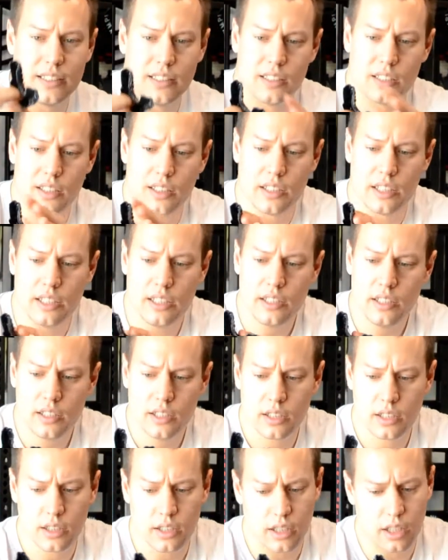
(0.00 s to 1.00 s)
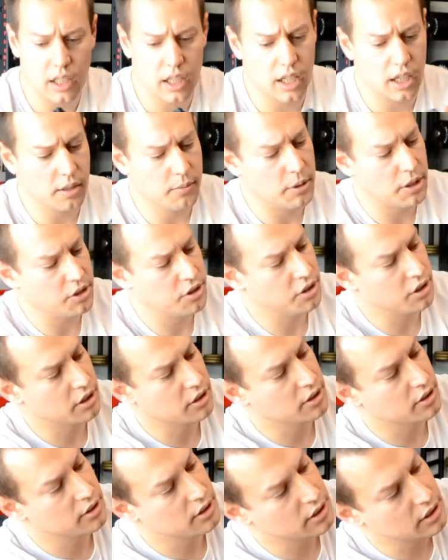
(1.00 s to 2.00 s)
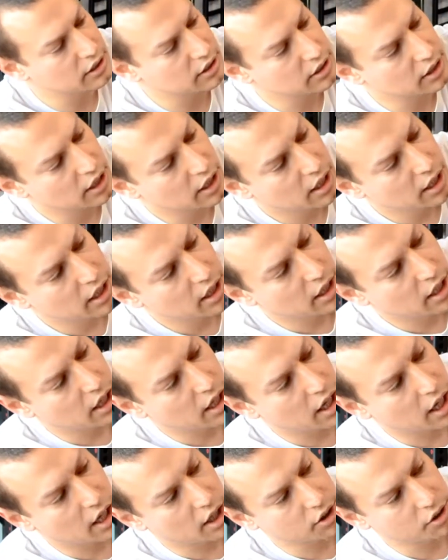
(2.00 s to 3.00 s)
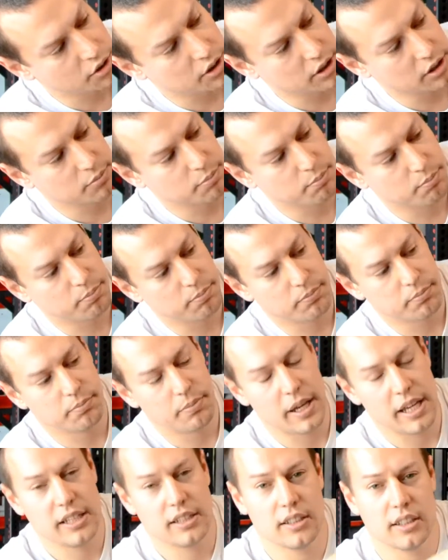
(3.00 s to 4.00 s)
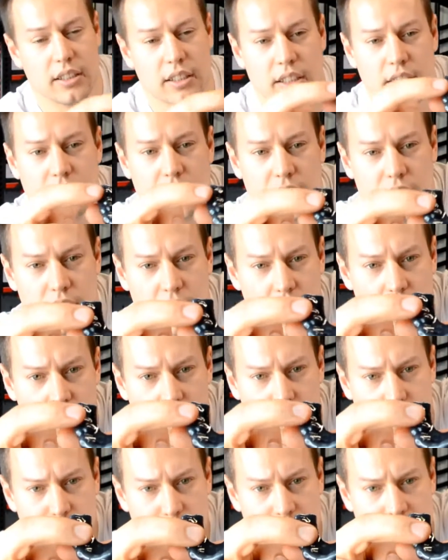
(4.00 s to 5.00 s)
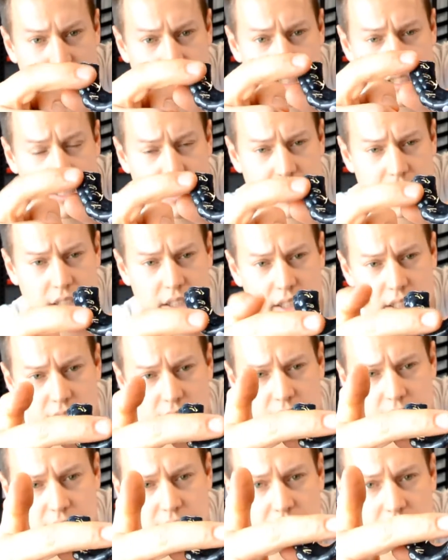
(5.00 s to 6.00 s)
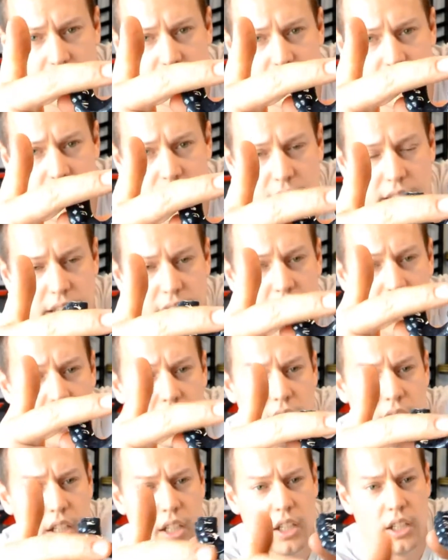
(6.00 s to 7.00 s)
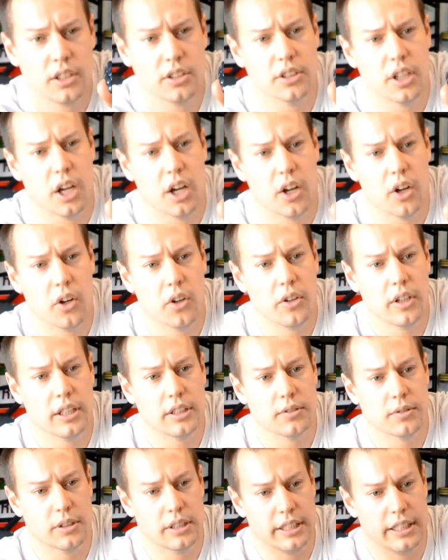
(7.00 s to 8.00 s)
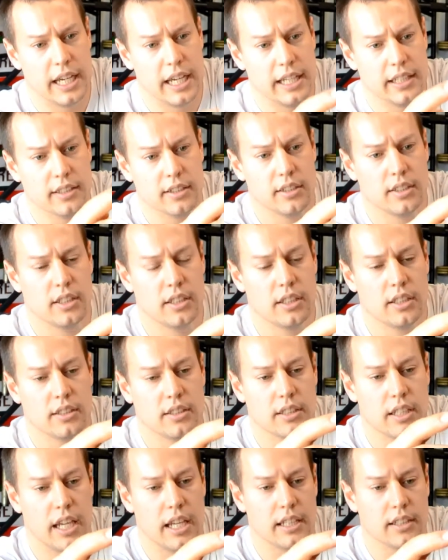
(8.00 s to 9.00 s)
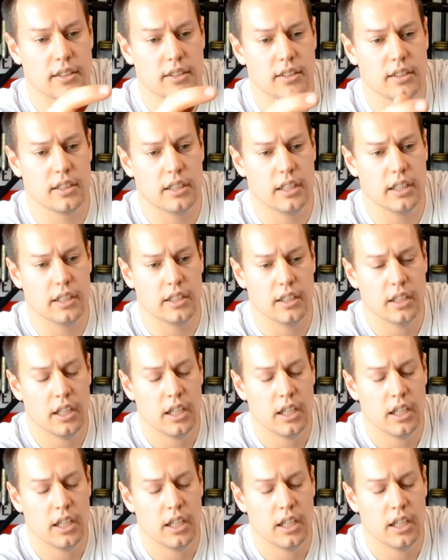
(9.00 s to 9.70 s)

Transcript: and clean. As you can see, you can basically see all of my teeth indents in there. So that's really nice. It's nice and